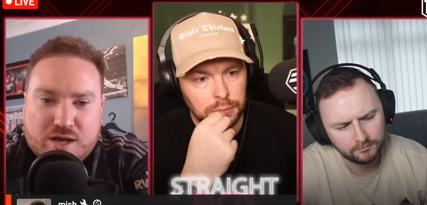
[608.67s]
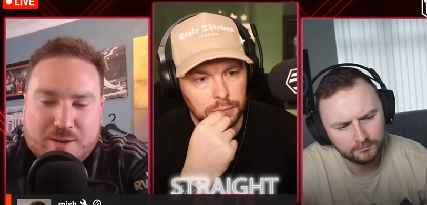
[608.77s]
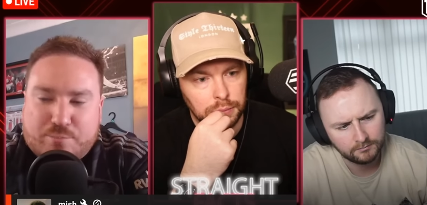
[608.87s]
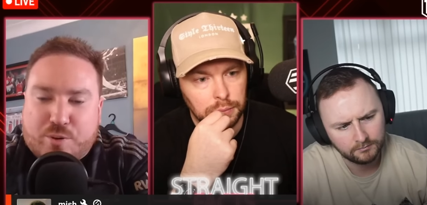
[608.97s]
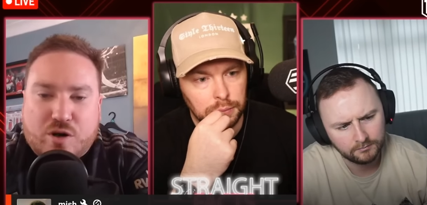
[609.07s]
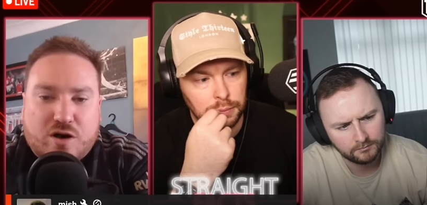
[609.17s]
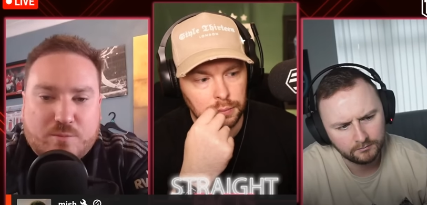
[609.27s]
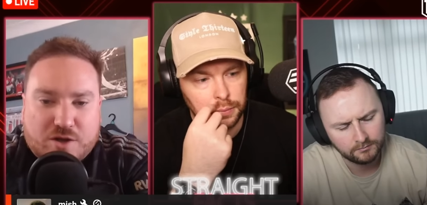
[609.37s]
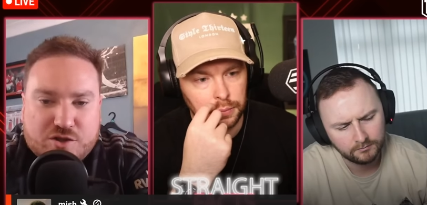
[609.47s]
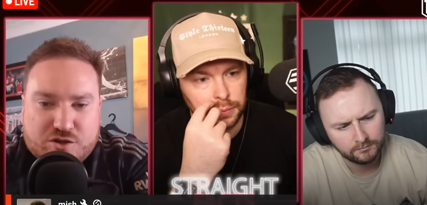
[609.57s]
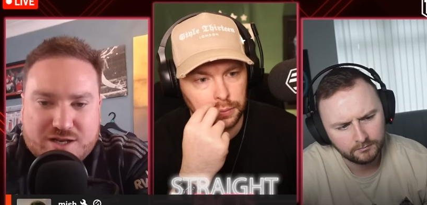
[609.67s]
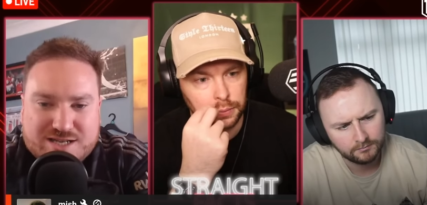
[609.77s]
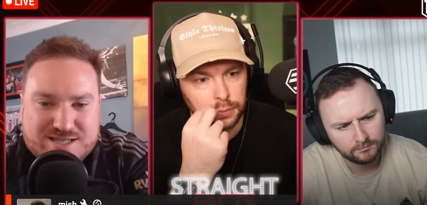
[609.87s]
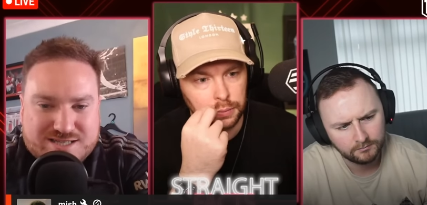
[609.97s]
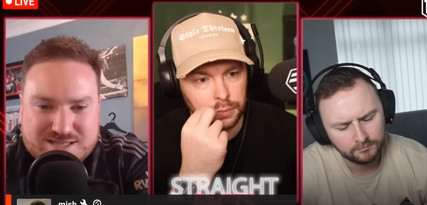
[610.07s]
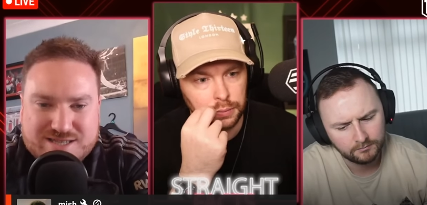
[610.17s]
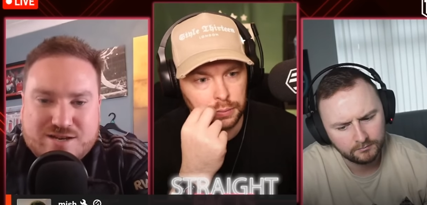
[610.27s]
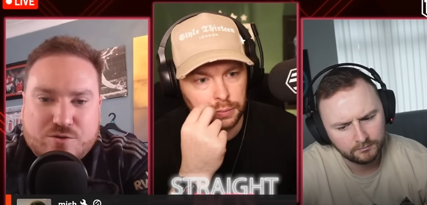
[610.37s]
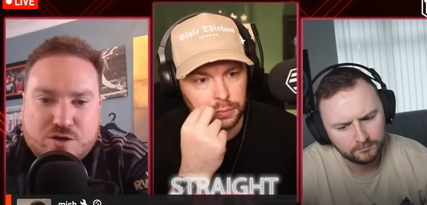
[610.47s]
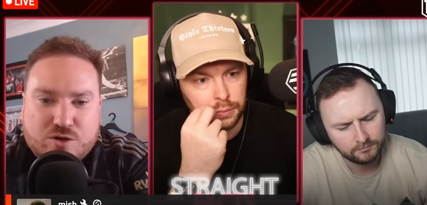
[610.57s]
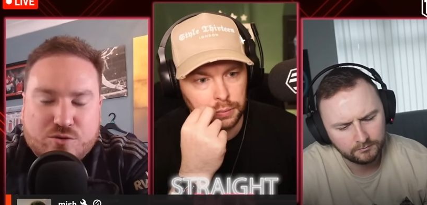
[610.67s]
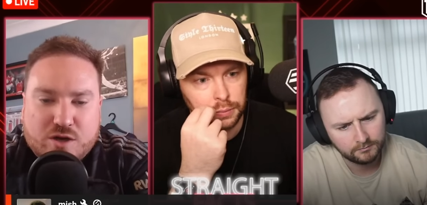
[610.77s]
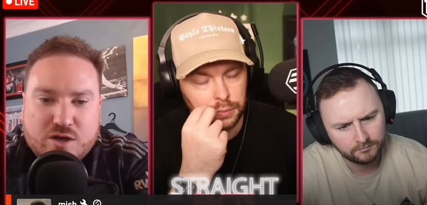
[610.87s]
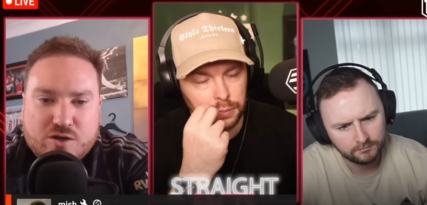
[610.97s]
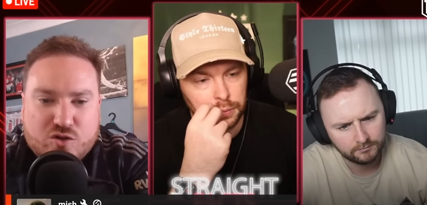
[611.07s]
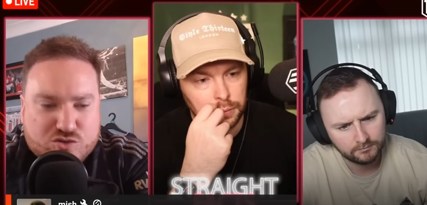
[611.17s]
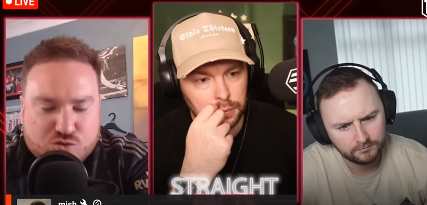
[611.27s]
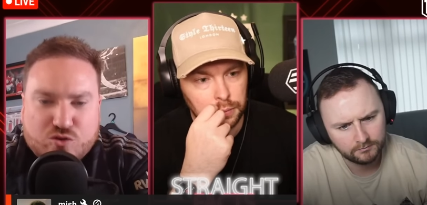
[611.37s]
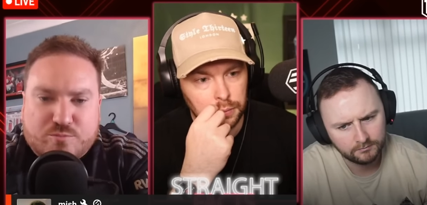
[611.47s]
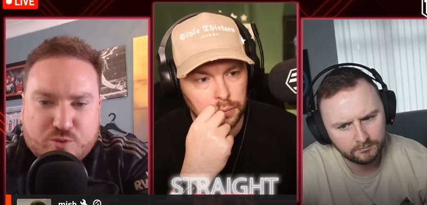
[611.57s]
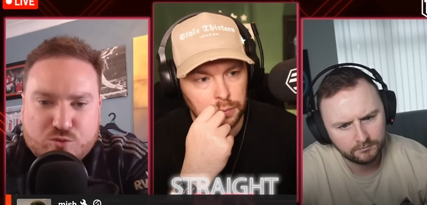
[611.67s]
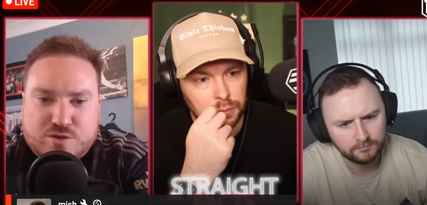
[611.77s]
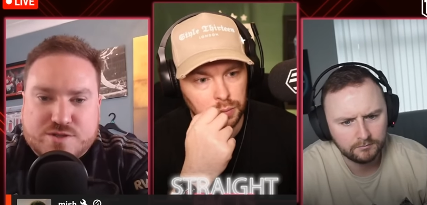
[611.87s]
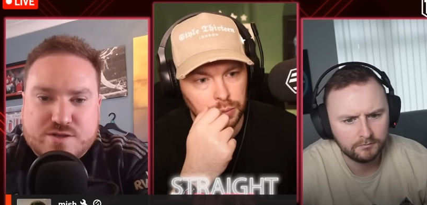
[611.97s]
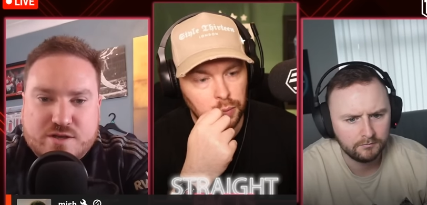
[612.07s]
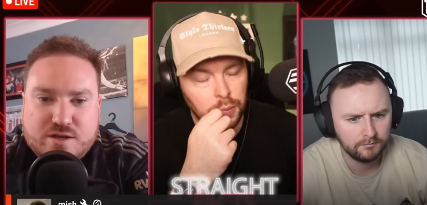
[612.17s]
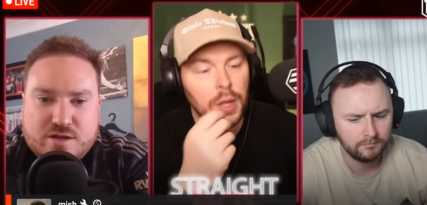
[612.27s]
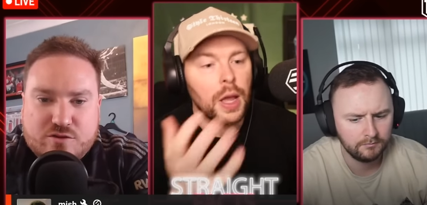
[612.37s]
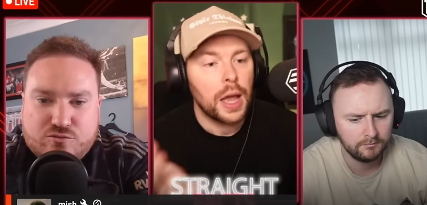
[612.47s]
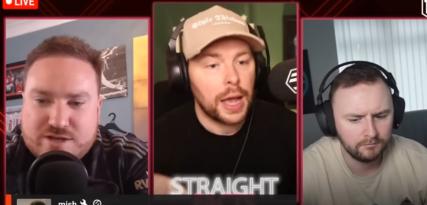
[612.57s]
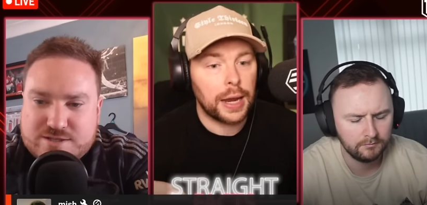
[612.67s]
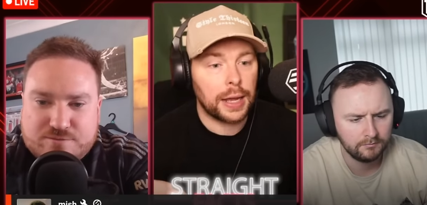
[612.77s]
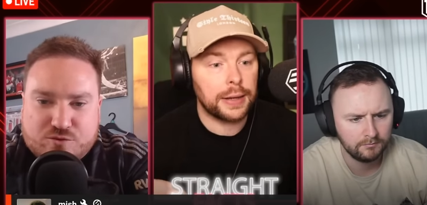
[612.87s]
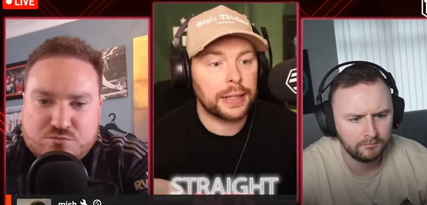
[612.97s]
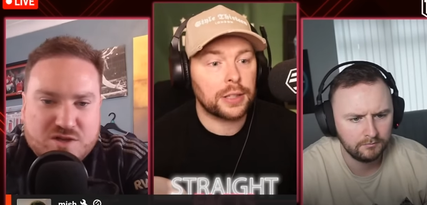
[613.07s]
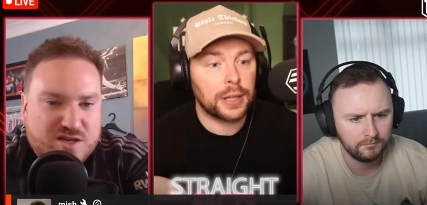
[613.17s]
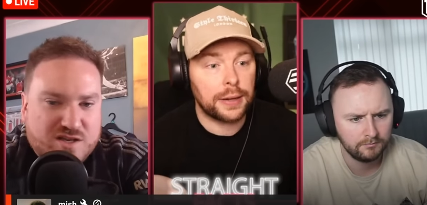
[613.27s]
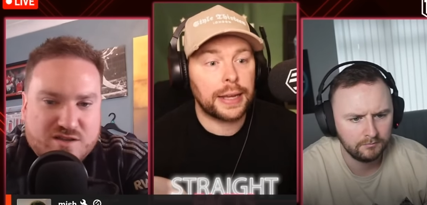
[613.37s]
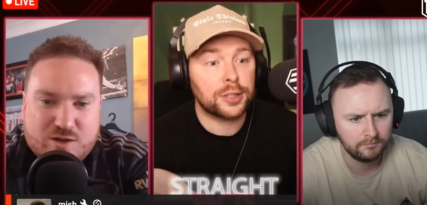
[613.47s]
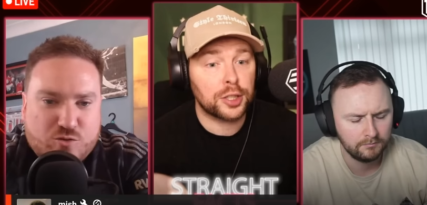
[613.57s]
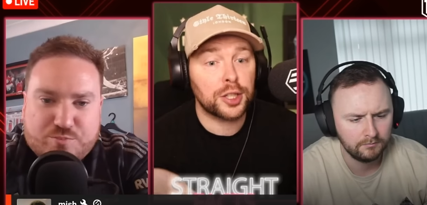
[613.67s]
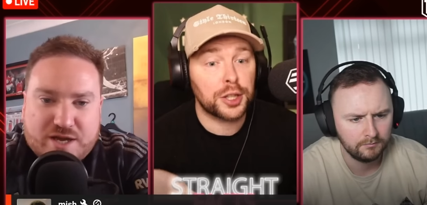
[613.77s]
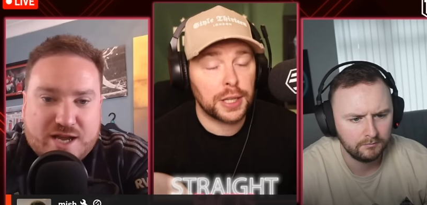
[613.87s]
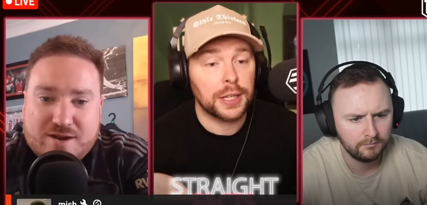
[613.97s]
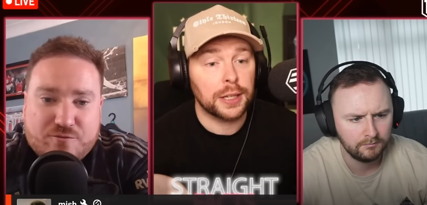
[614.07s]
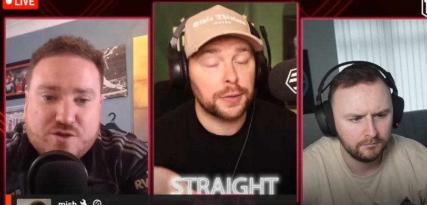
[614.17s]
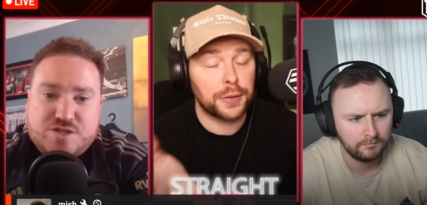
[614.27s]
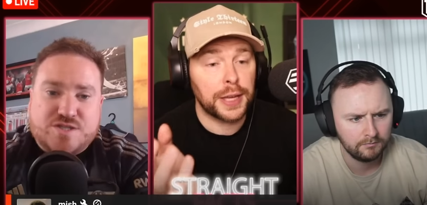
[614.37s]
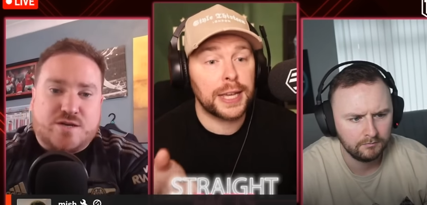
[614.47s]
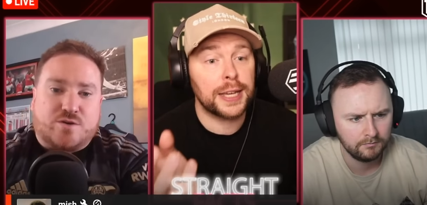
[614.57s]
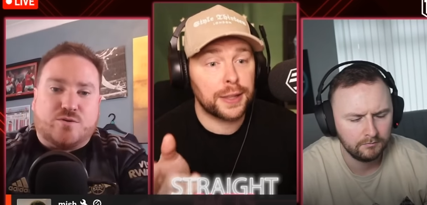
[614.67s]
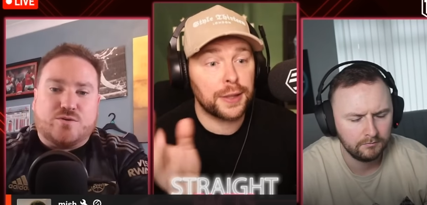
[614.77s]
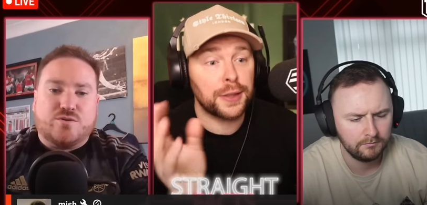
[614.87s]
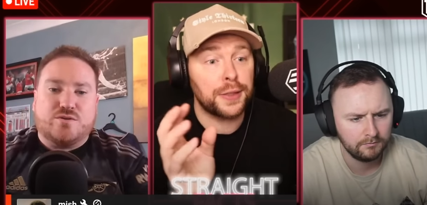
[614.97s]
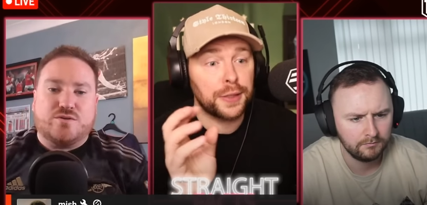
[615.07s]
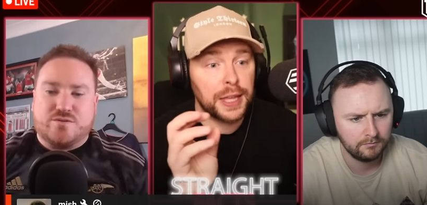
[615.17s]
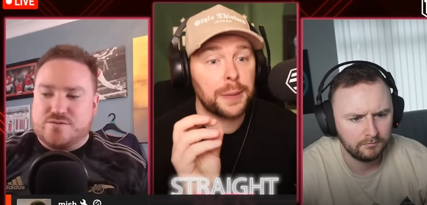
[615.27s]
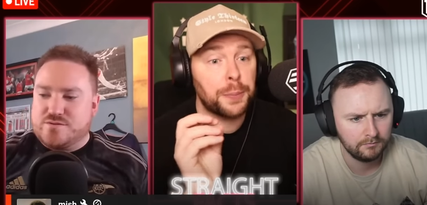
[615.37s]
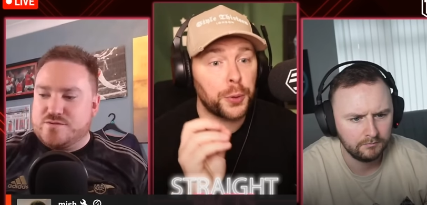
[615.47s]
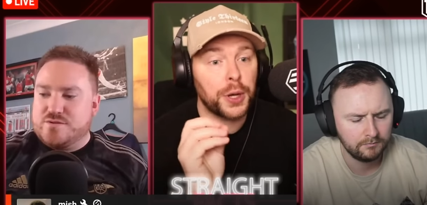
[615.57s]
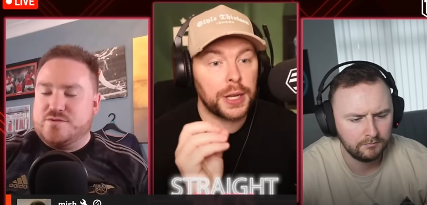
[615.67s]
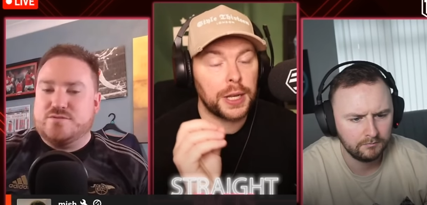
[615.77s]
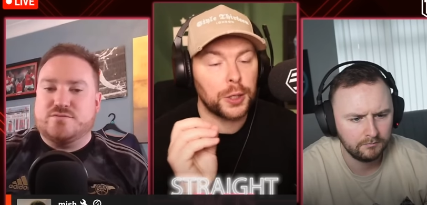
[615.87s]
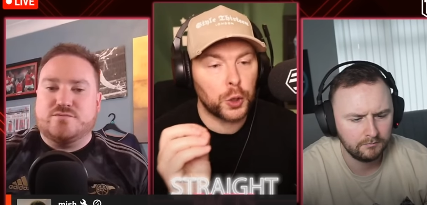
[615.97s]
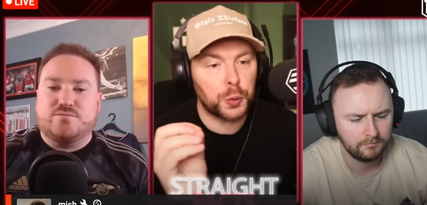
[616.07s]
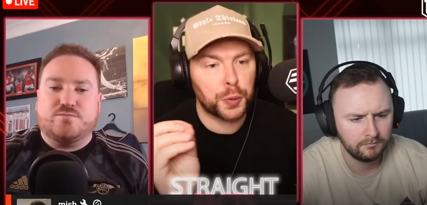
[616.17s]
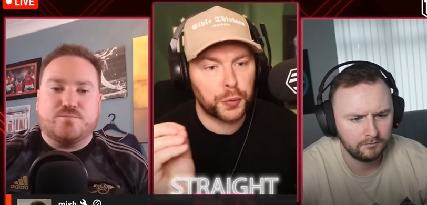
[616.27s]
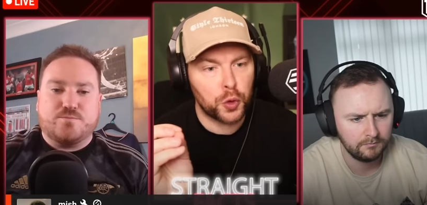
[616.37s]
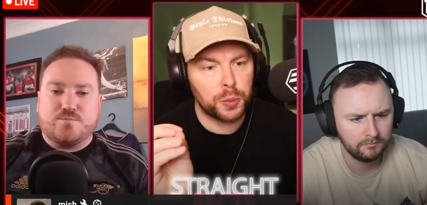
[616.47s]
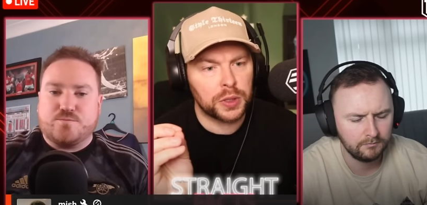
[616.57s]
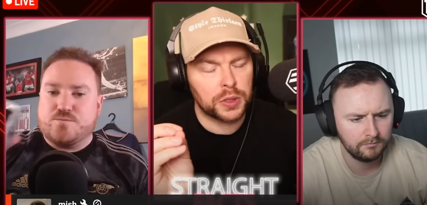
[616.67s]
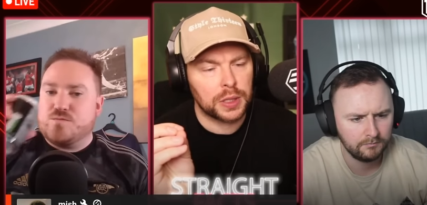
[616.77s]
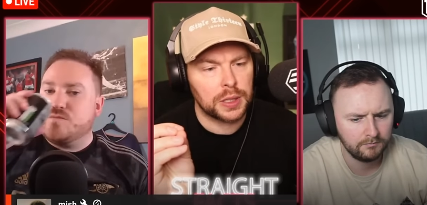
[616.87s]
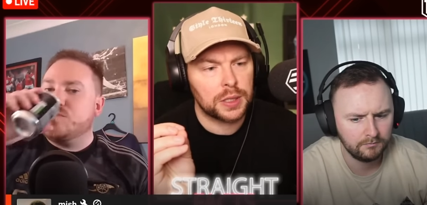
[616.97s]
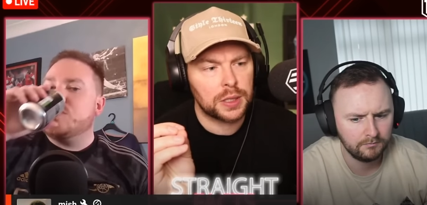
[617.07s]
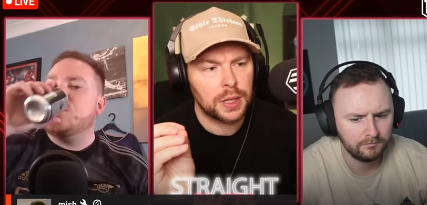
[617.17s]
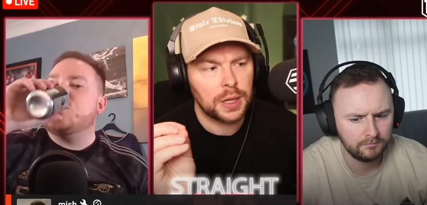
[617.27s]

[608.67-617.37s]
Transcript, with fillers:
Speaker 1: and Palmer that you can actually sit there and go, you two look ballers. The rest and of that, them, and that's just the thing.
Speaker 2: They're, they're putting in good performances